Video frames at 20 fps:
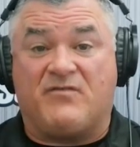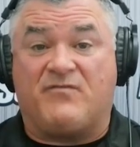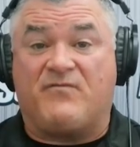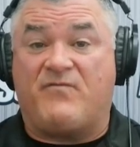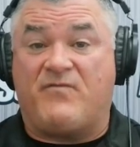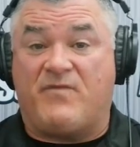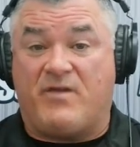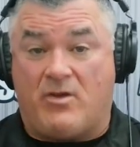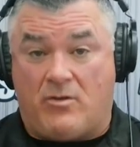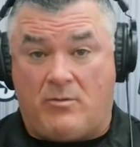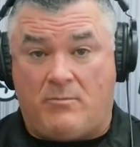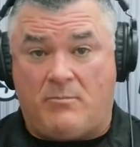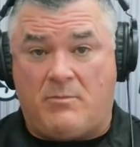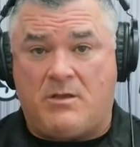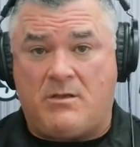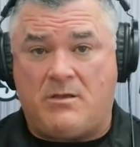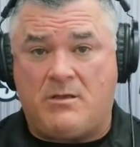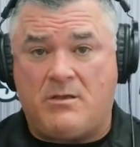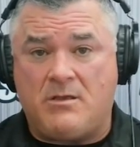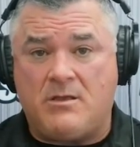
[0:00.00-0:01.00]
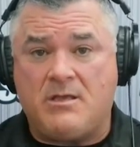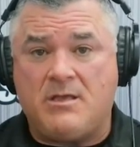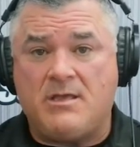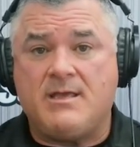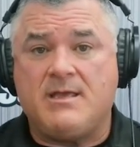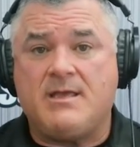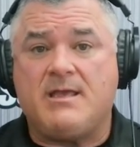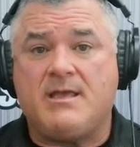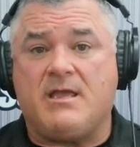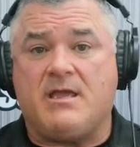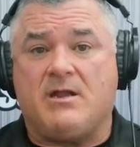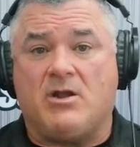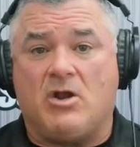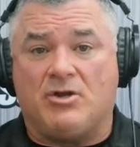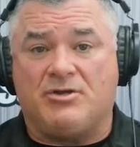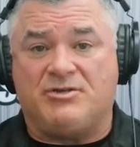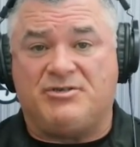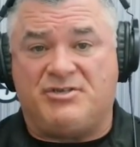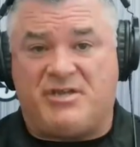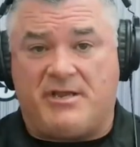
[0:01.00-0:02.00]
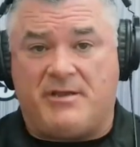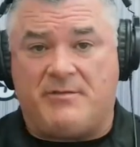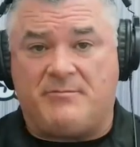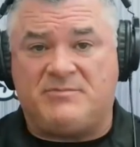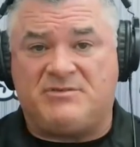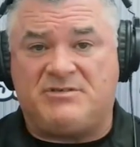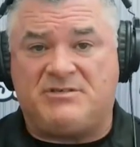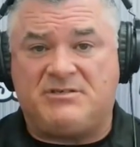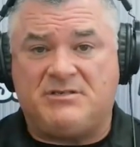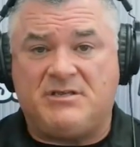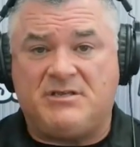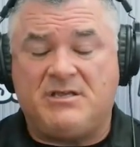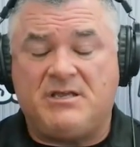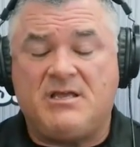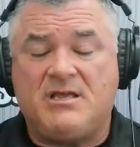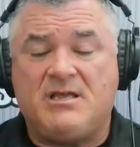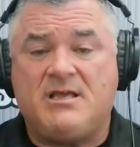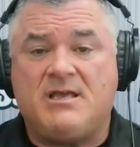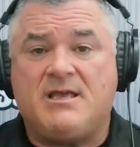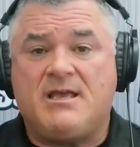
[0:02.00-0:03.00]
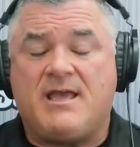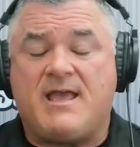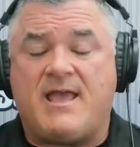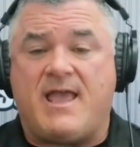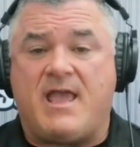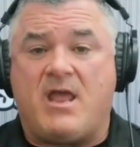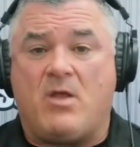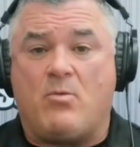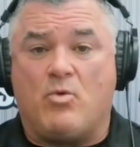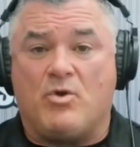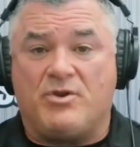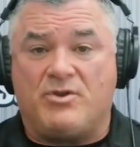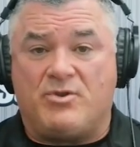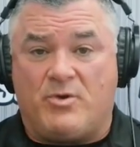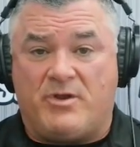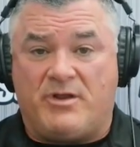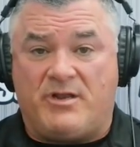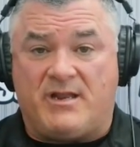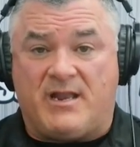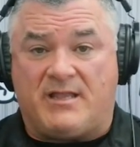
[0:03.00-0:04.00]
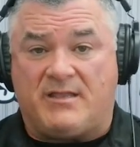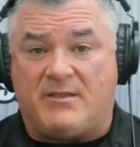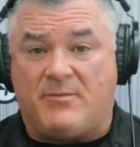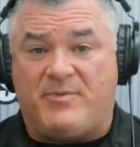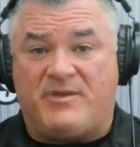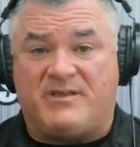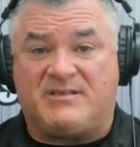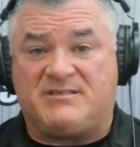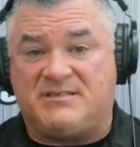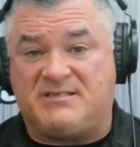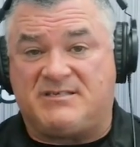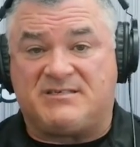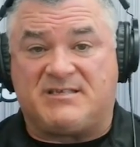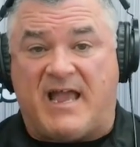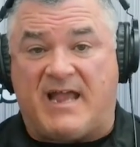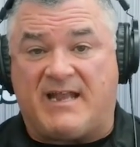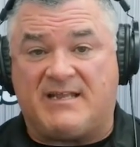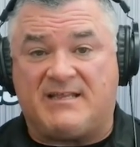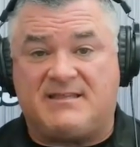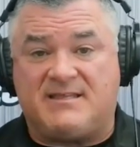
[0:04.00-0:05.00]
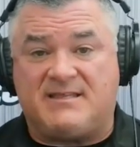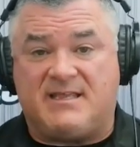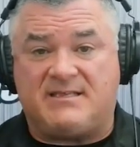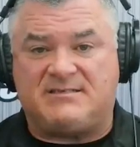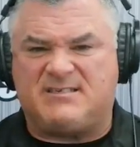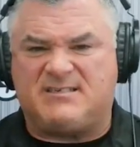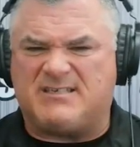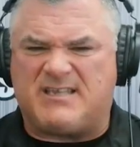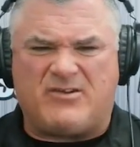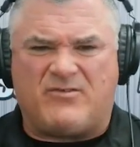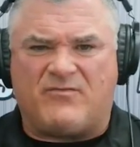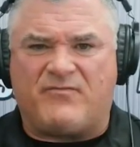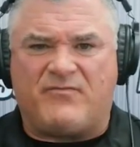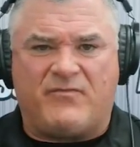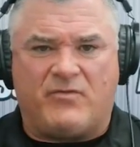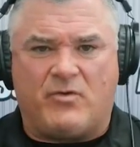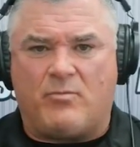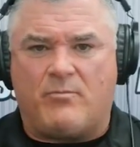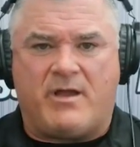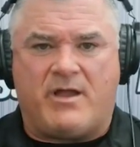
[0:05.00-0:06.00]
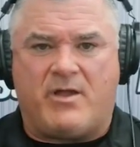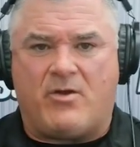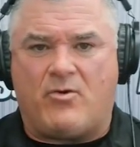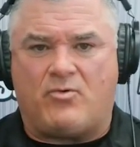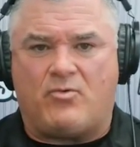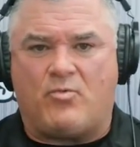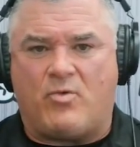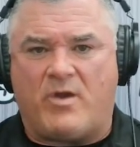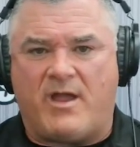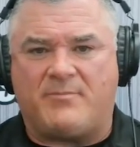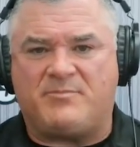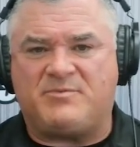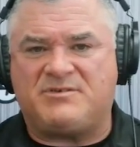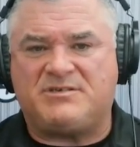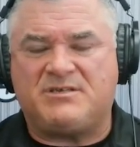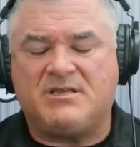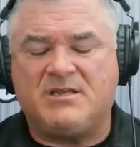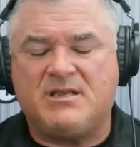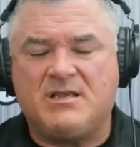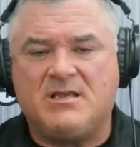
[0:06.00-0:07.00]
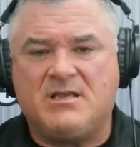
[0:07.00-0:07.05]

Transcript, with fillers: to film in our gyms and we're doing it on the business side of things, because I don't film my own reps,